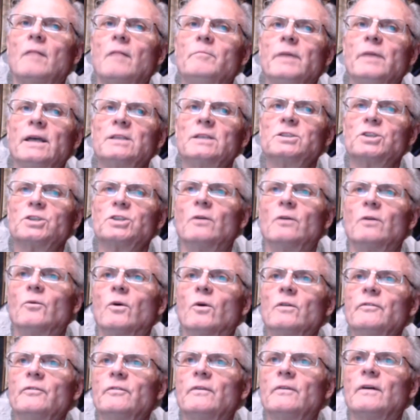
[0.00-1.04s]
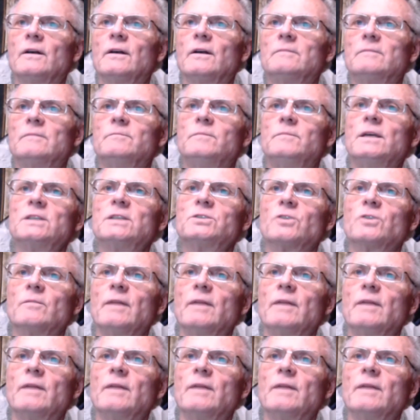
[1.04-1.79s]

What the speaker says: bitch, a wolf bitch,